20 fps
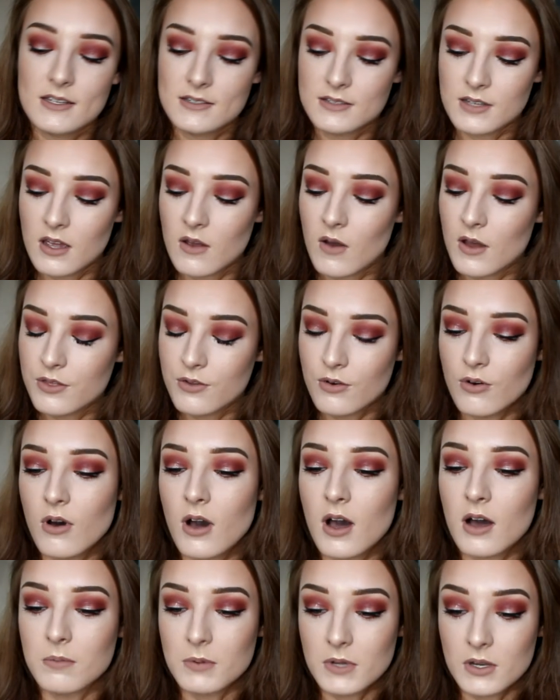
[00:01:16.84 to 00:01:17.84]
So I
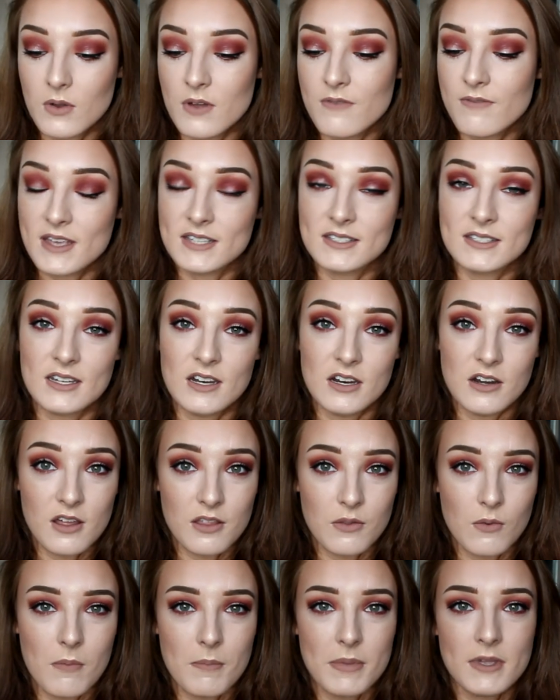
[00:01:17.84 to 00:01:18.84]
thought I'm going to invest in
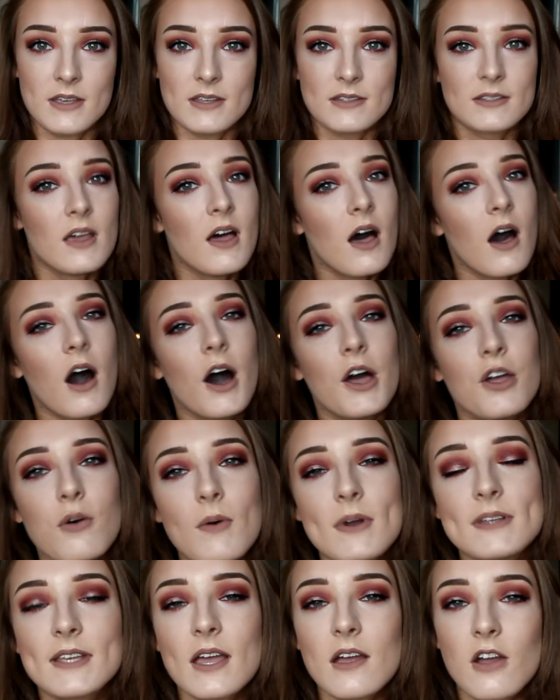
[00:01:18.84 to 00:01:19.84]
another one because I
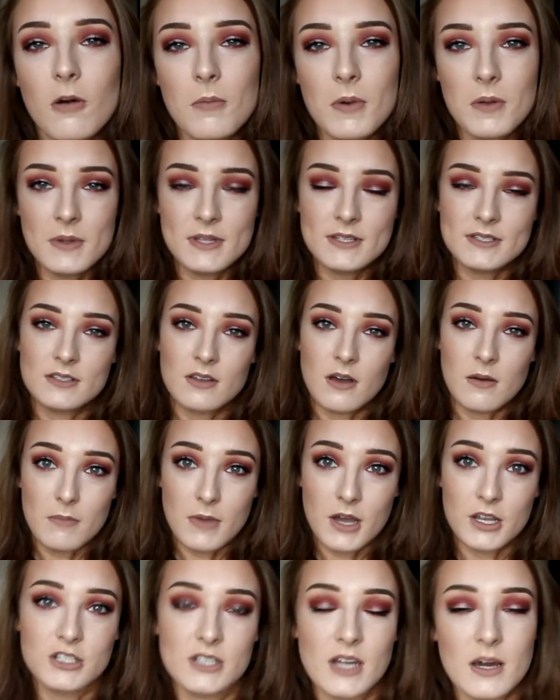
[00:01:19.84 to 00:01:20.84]
always get compliments
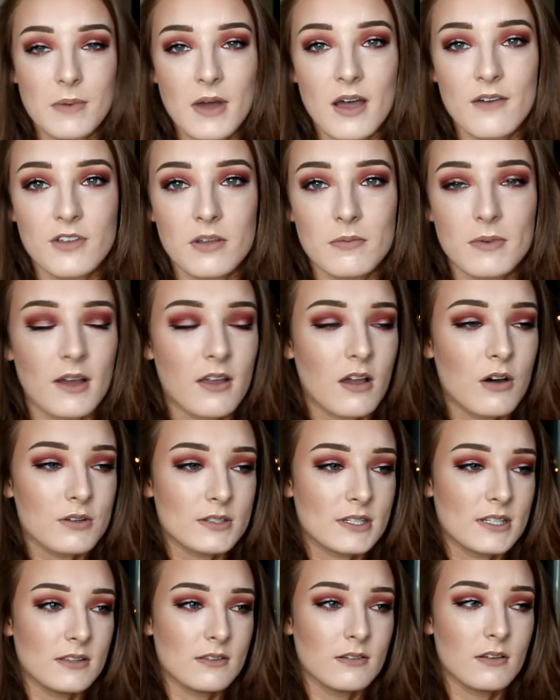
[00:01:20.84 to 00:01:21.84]
on my Chanel perfume. Like I
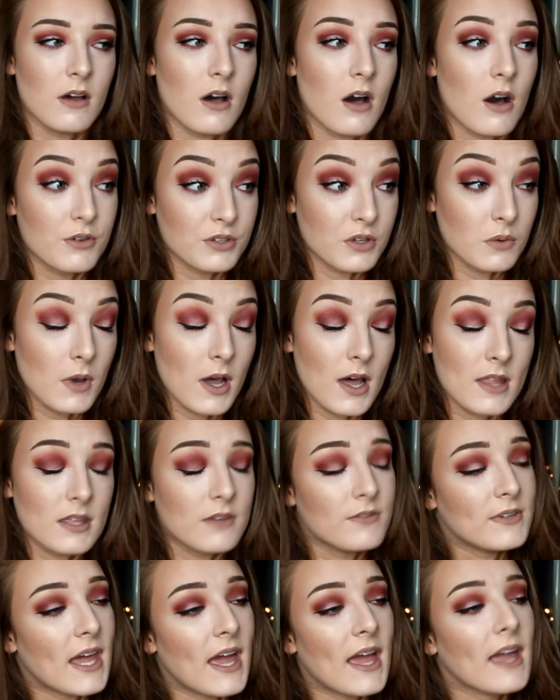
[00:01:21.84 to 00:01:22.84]
was at work
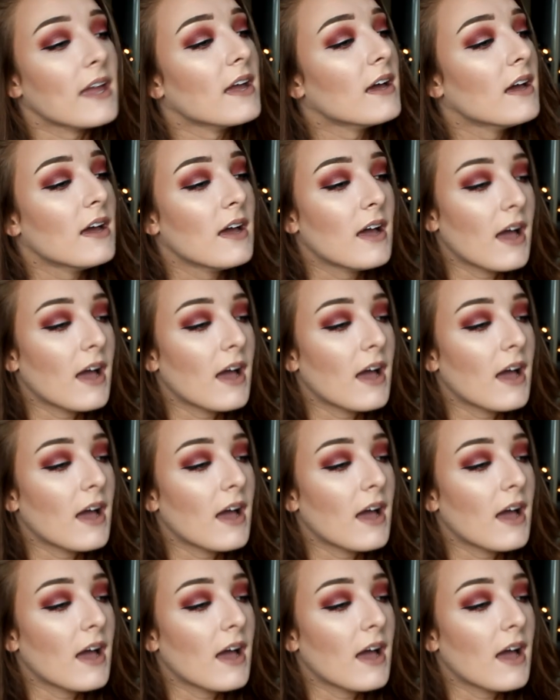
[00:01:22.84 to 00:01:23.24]
the other day.